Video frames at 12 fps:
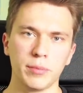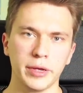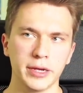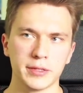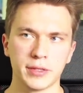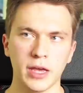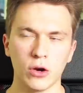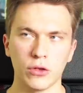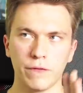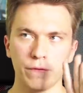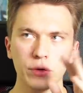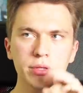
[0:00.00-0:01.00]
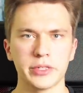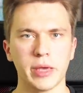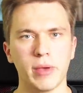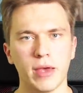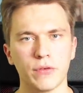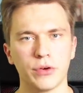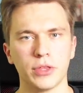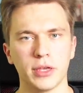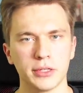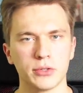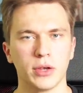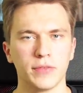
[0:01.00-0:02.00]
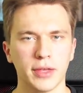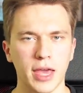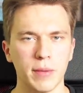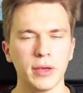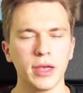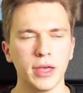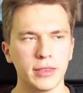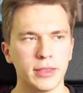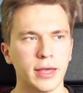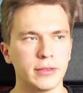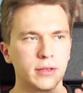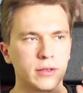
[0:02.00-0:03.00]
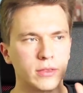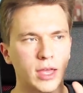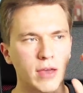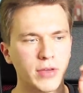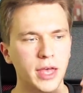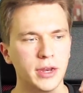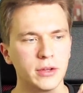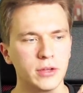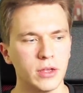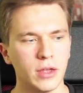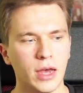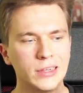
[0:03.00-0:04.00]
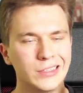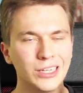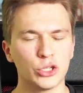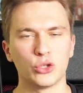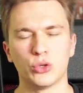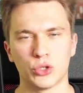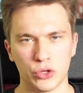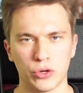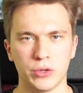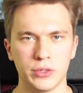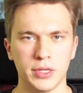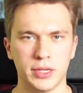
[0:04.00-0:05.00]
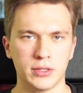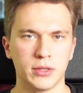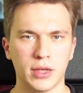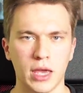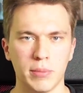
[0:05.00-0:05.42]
because they are the first time ever in the history of the game that they have added additional circles into the game.